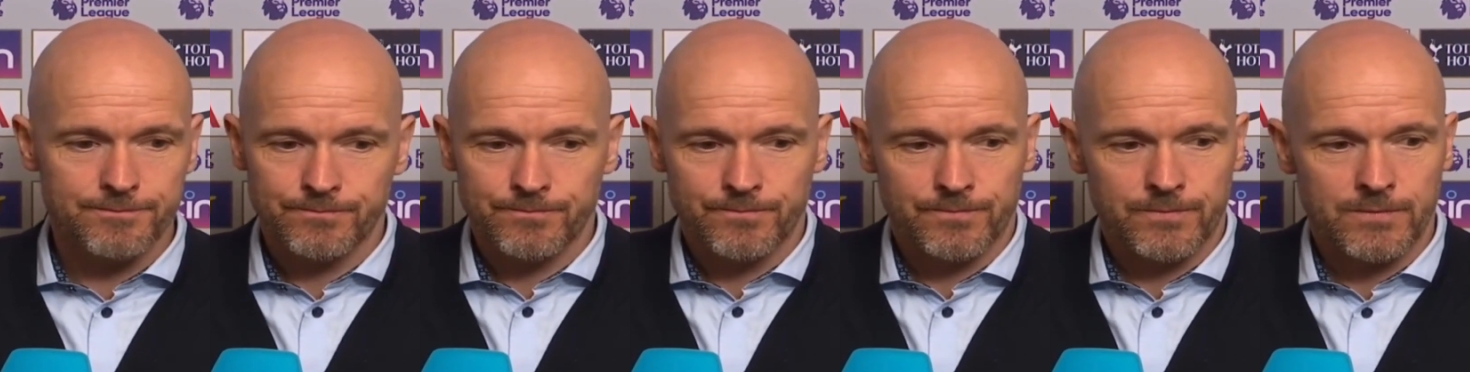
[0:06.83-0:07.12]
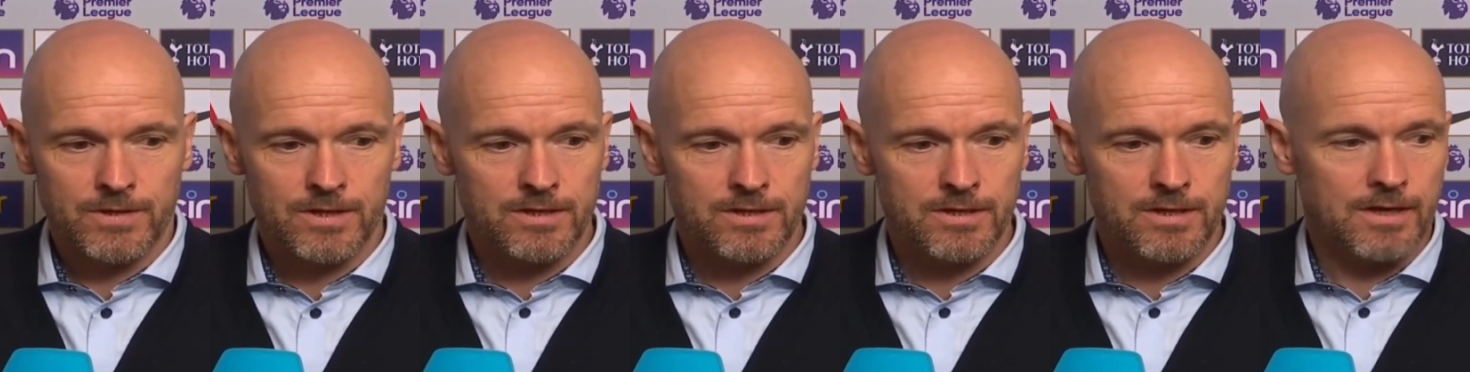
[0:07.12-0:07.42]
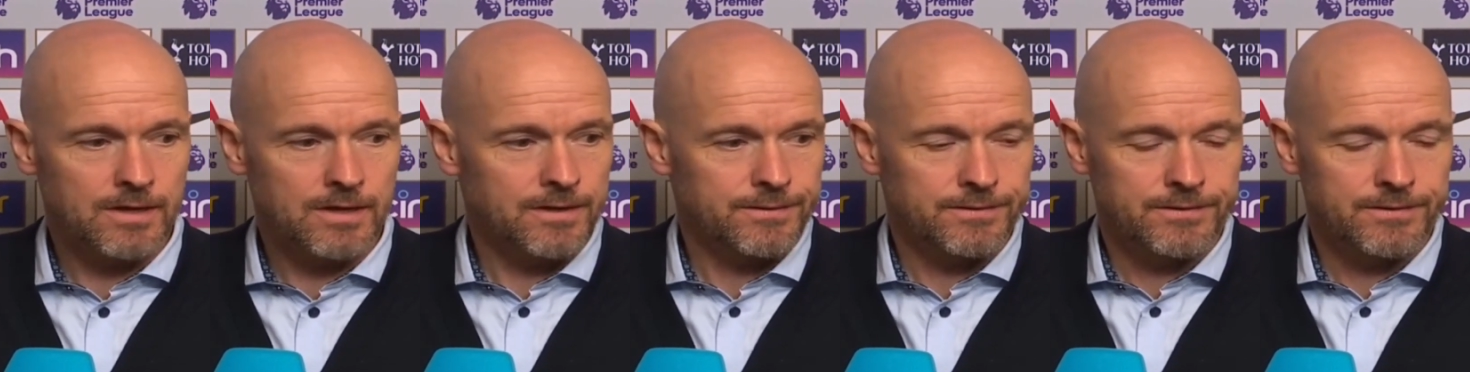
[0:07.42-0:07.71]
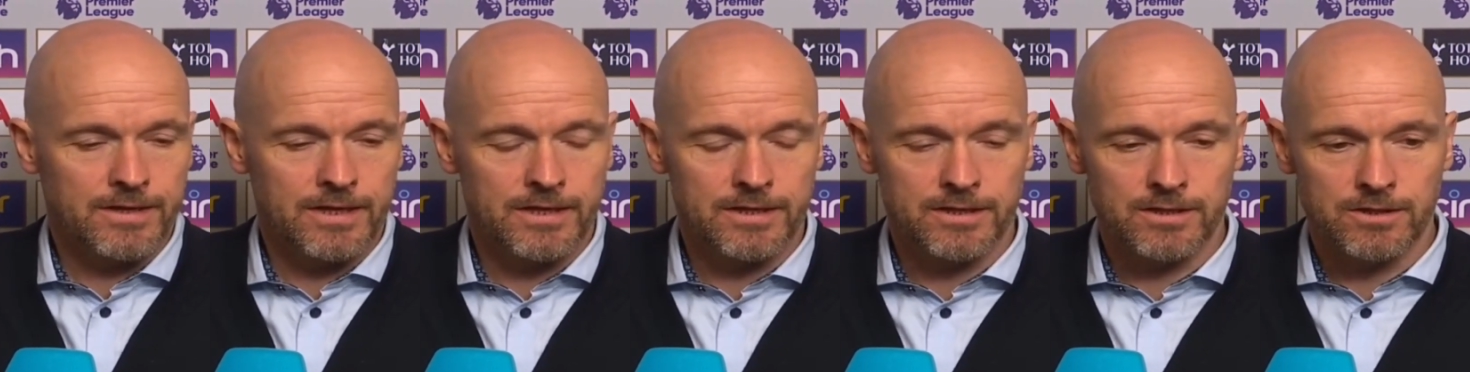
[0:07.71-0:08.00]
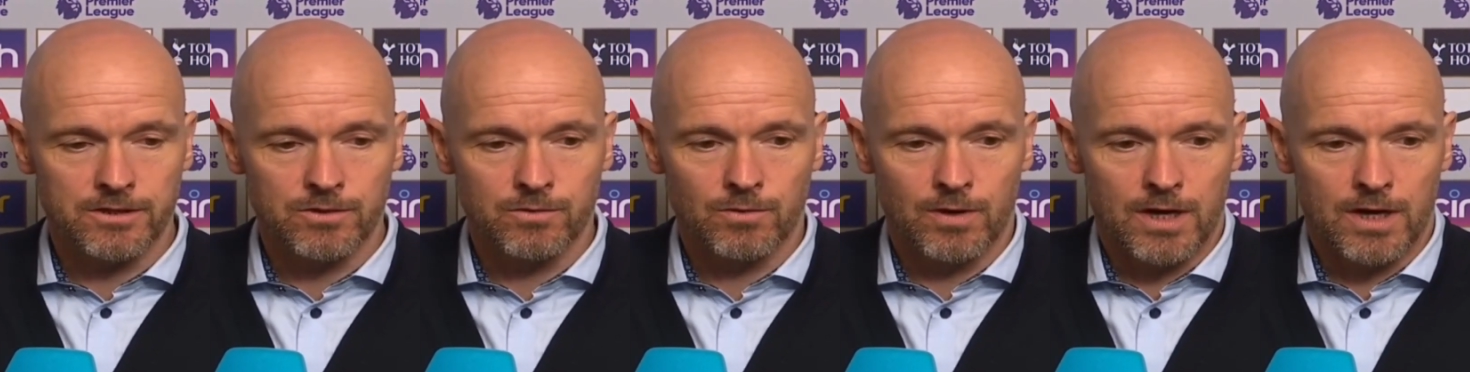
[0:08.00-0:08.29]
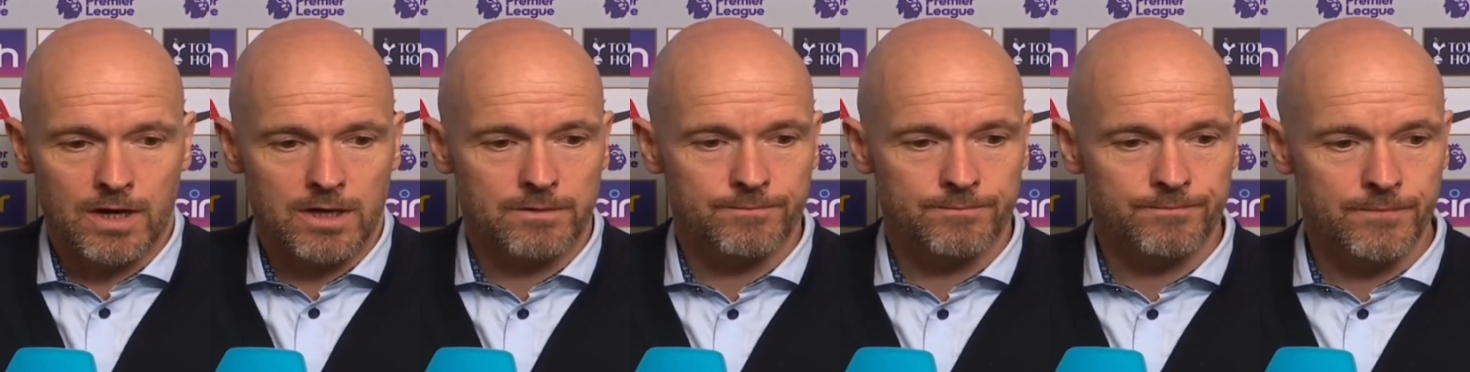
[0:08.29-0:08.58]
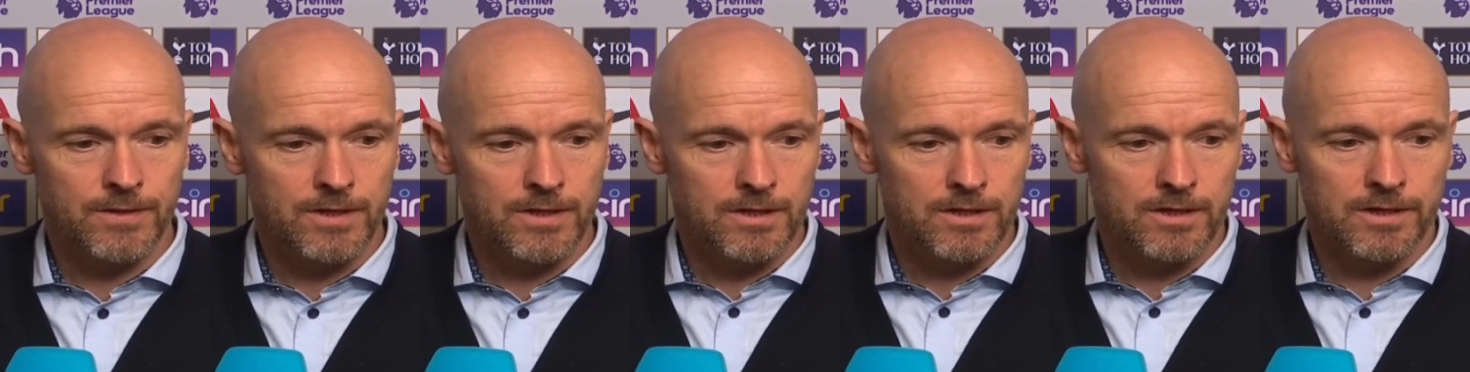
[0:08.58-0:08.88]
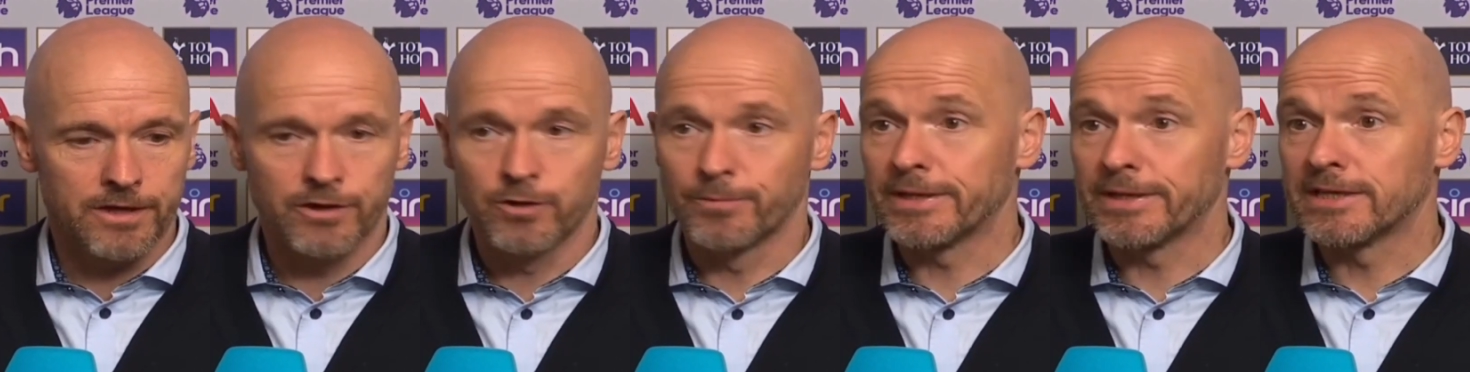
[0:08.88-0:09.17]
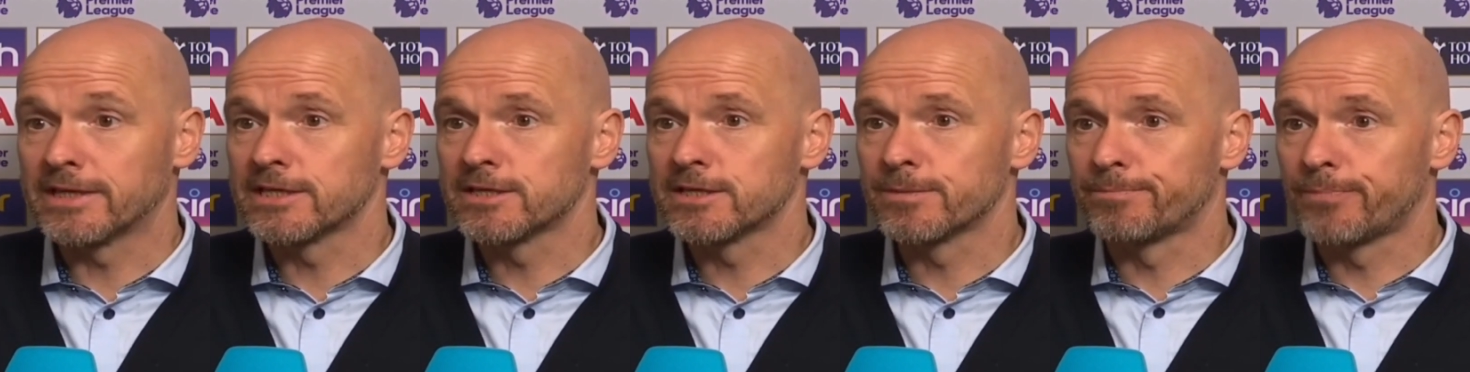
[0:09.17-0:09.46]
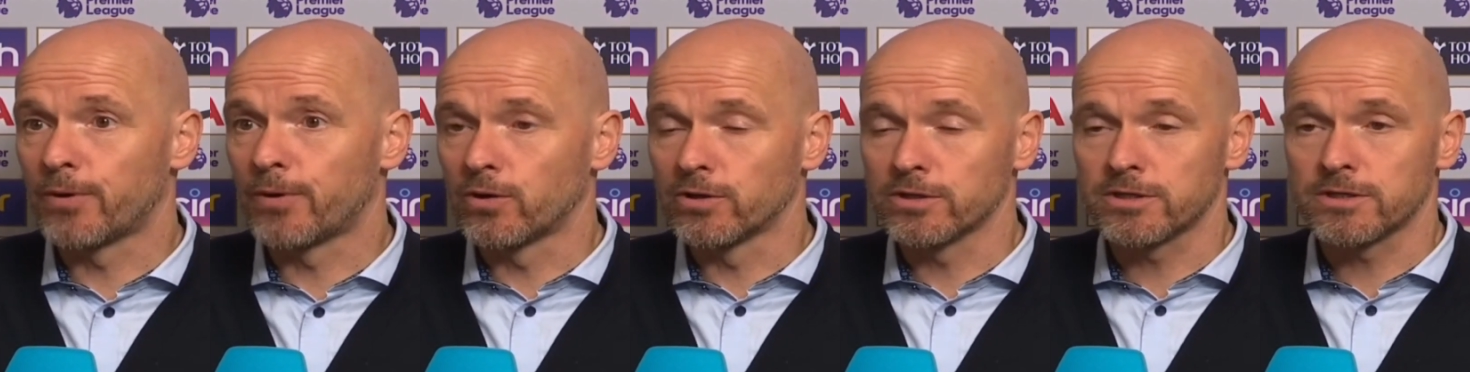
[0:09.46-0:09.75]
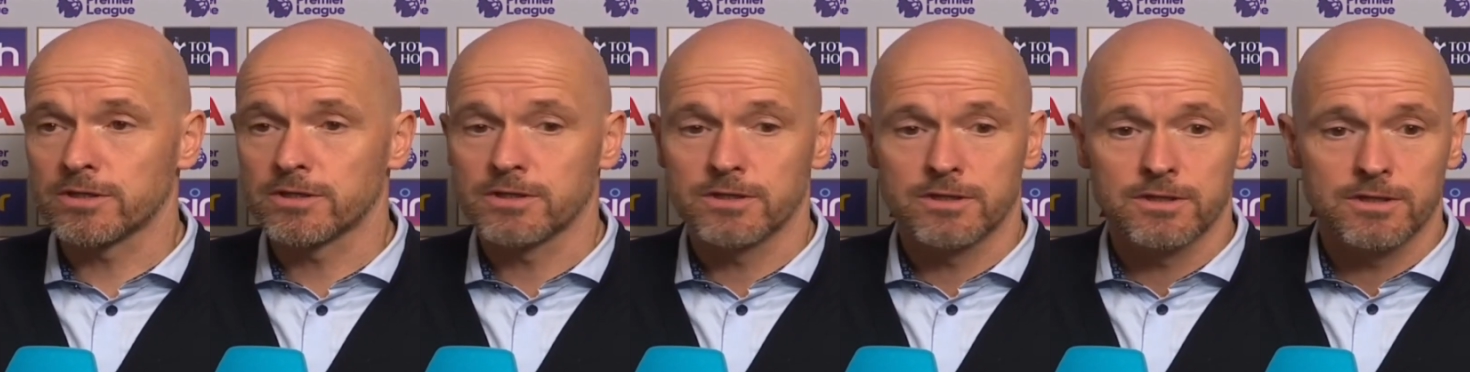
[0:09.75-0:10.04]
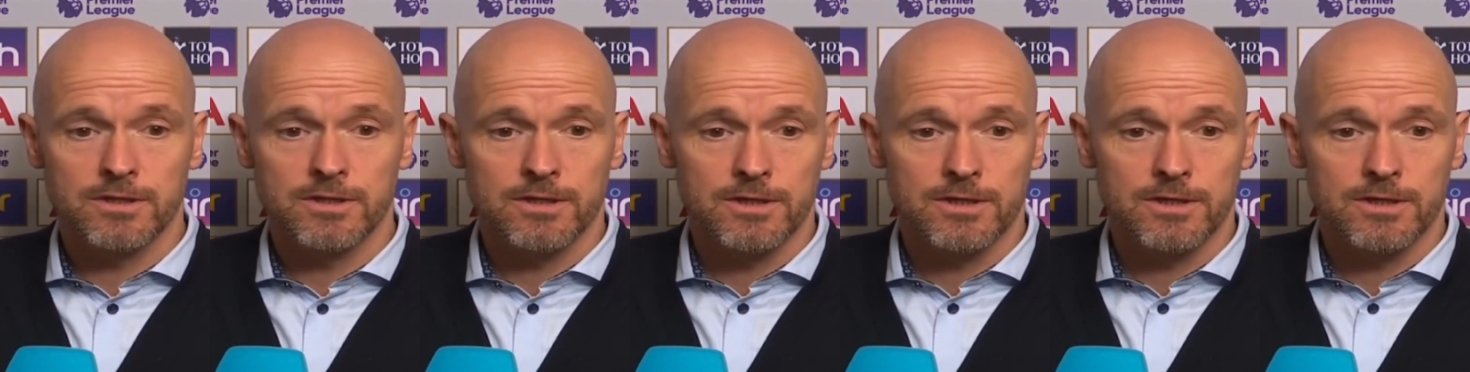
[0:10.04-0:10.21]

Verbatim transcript: um, yeah, then you are a little bit disappointed.